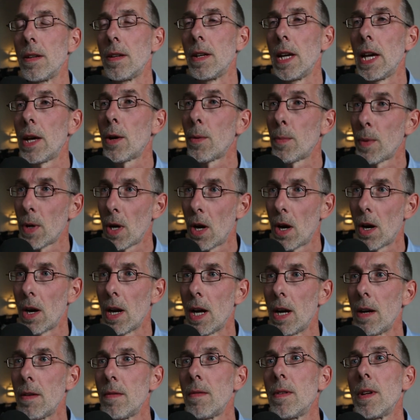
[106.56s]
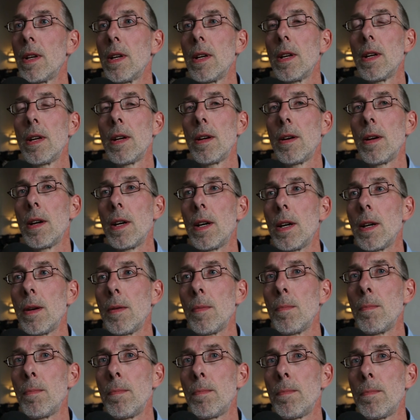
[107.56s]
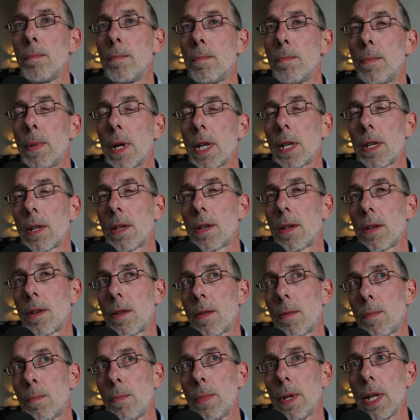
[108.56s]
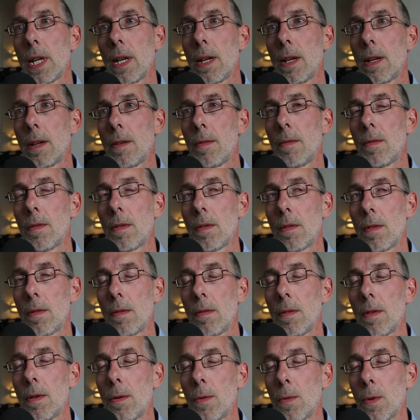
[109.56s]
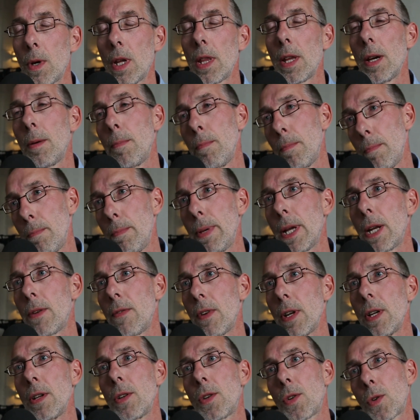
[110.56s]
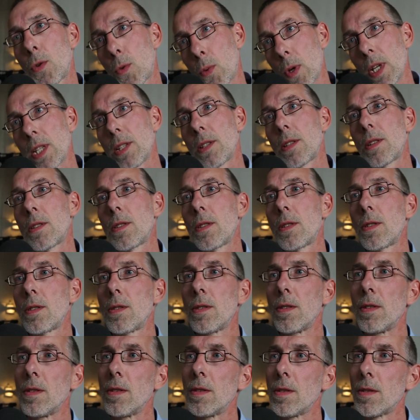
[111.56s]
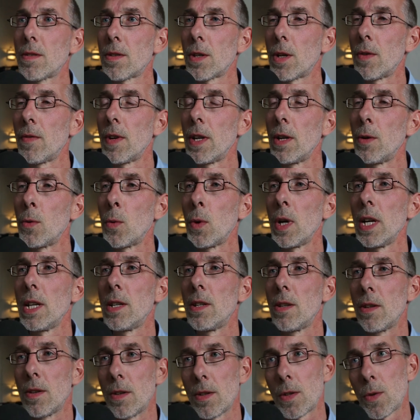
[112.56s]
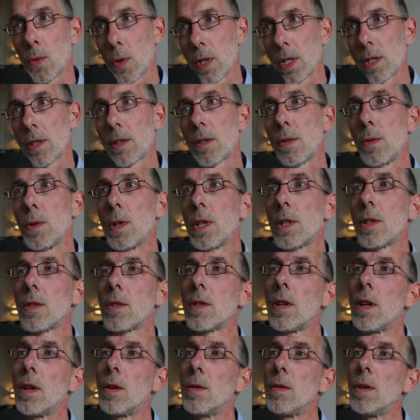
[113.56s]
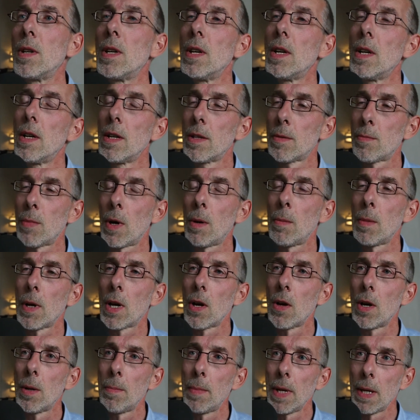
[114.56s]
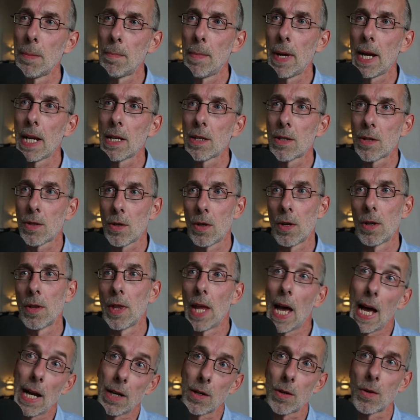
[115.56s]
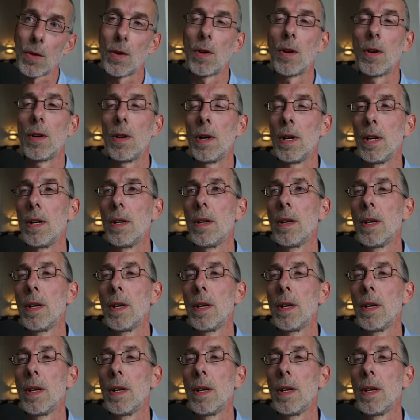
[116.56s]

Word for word: Europeana. Uh, but bit of, with a bit of a twist, uh, sort of a Norwegian twist to it. So it's probably going to be based on that or uh,